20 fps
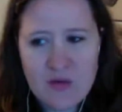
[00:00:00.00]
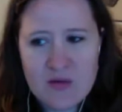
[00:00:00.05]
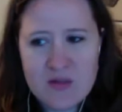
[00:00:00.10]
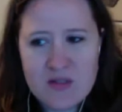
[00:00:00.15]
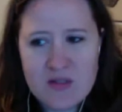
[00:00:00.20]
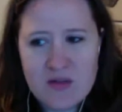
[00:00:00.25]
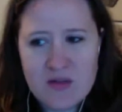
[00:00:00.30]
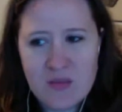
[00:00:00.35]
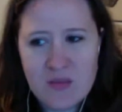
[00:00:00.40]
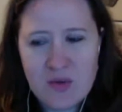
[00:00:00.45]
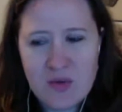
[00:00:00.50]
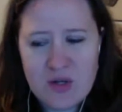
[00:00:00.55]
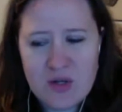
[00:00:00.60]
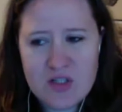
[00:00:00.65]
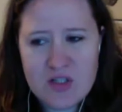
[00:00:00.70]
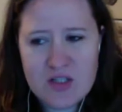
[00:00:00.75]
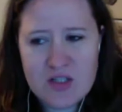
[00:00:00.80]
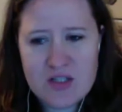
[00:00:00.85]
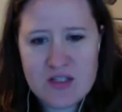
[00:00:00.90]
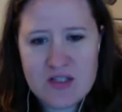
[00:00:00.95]
So to
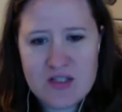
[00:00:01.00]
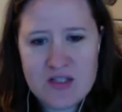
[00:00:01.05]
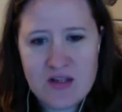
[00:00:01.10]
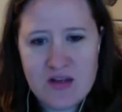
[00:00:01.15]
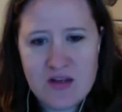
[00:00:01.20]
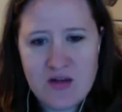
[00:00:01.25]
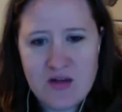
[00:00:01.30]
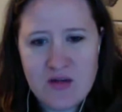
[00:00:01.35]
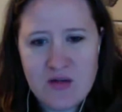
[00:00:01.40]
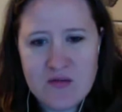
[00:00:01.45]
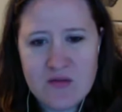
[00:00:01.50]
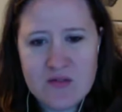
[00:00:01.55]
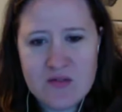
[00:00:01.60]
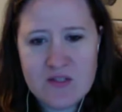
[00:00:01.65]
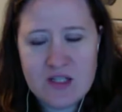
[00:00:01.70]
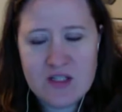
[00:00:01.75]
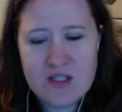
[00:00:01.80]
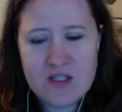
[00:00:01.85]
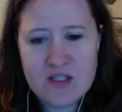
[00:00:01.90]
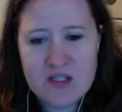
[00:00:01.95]
purchase, you
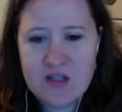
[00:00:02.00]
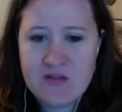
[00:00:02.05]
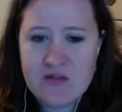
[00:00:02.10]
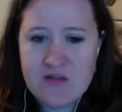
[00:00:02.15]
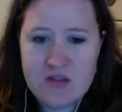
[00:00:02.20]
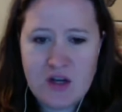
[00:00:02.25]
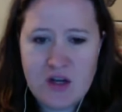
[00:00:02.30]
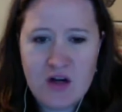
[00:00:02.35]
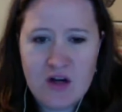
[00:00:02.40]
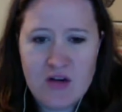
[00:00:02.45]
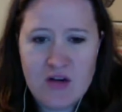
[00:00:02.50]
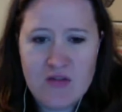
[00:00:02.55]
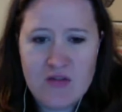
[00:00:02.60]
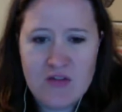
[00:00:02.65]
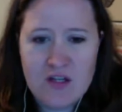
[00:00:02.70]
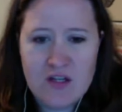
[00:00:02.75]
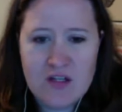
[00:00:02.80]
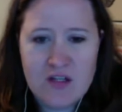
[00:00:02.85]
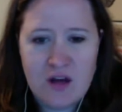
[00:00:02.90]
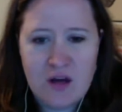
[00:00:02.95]
know, such and such
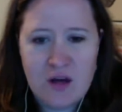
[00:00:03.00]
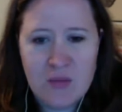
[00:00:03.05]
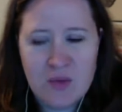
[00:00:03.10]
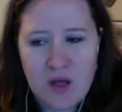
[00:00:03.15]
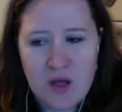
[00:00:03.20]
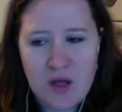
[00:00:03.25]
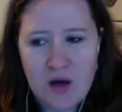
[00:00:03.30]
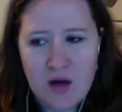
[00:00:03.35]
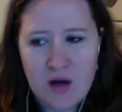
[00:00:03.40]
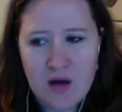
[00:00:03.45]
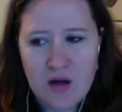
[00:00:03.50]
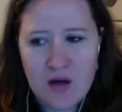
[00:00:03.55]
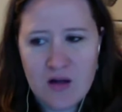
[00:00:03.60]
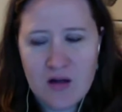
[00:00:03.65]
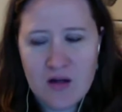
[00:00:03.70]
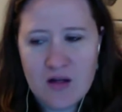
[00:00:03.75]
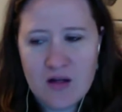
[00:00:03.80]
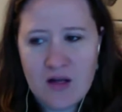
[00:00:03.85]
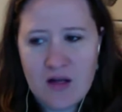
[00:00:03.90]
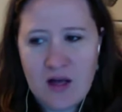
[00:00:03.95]
photography
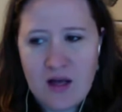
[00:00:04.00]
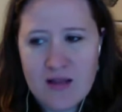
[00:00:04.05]
blog